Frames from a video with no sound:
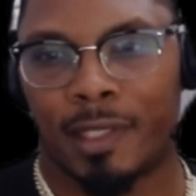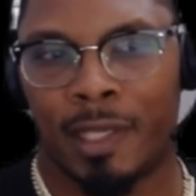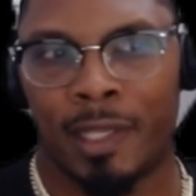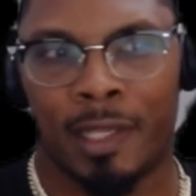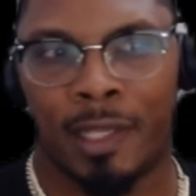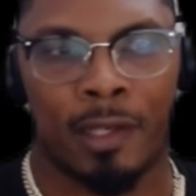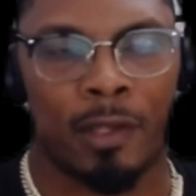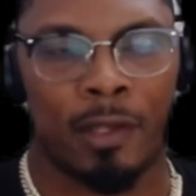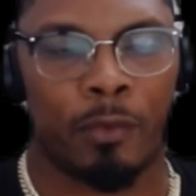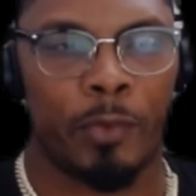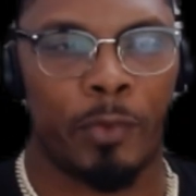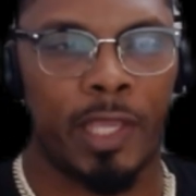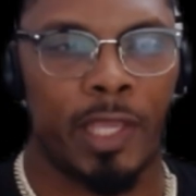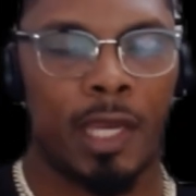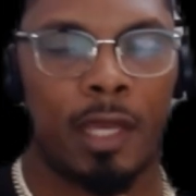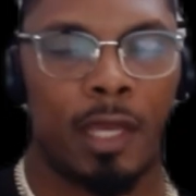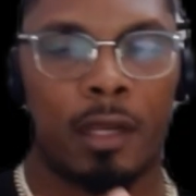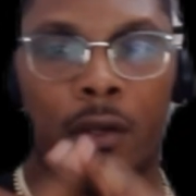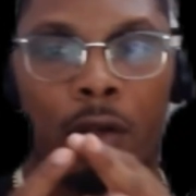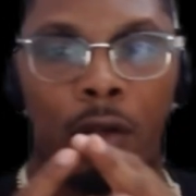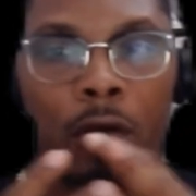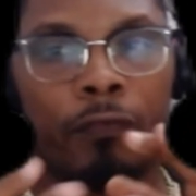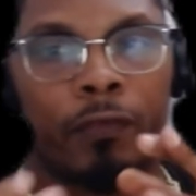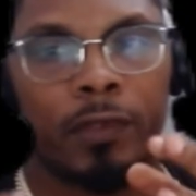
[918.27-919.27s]
And we got
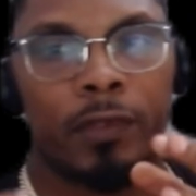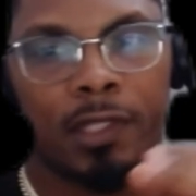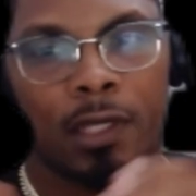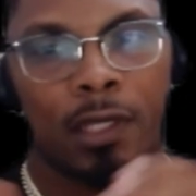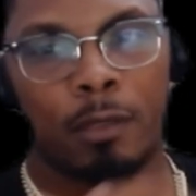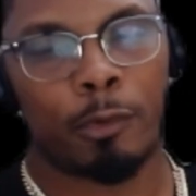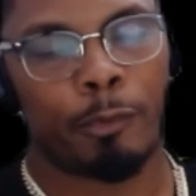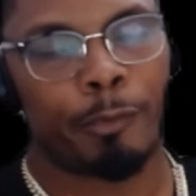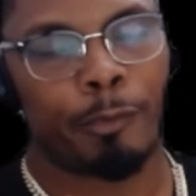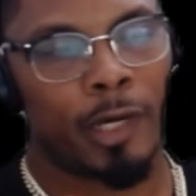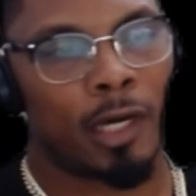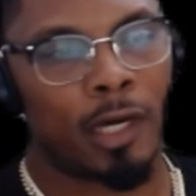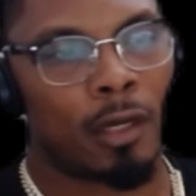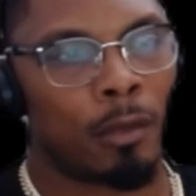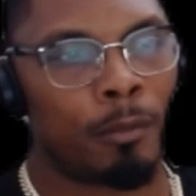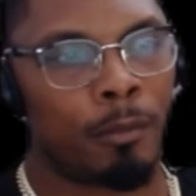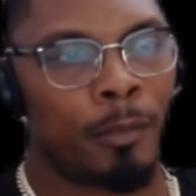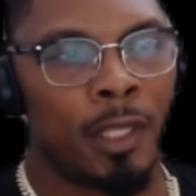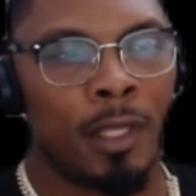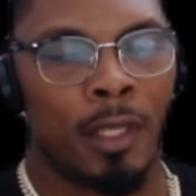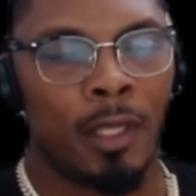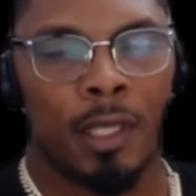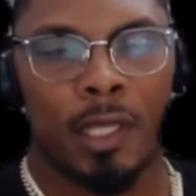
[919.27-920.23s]
it off a double bottom.